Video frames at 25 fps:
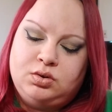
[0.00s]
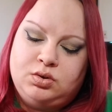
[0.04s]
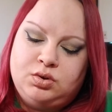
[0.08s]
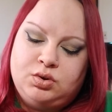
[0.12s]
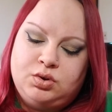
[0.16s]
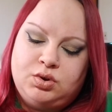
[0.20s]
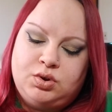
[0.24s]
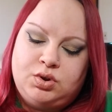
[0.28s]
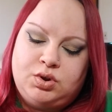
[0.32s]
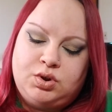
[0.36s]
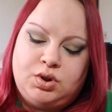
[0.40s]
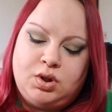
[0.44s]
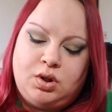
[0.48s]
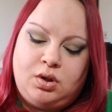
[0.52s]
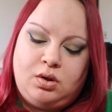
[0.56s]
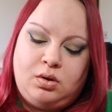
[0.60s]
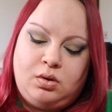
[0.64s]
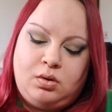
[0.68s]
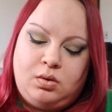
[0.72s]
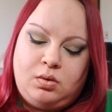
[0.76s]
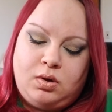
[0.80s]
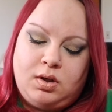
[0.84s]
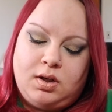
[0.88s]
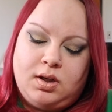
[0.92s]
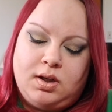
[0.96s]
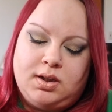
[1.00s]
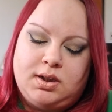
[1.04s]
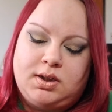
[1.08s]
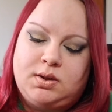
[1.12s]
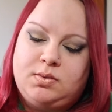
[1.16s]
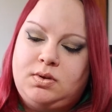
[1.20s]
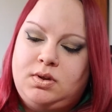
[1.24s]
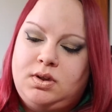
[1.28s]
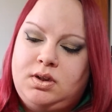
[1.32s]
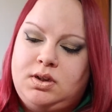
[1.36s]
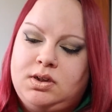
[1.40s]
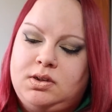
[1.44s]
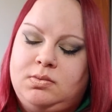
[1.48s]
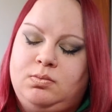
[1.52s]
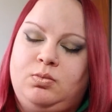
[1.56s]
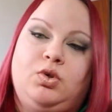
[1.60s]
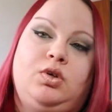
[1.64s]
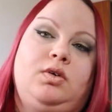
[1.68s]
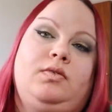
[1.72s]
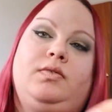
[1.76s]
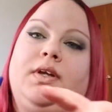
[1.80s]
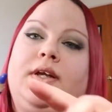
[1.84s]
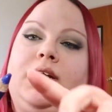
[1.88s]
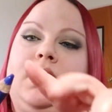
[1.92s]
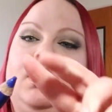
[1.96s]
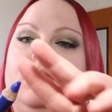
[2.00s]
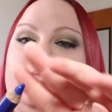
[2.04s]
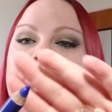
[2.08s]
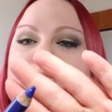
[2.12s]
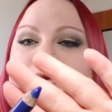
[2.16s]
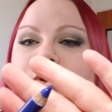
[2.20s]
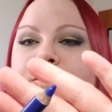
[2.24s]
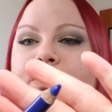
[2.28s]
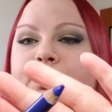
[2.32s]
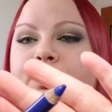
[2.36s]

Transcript: So this one is more of like a blue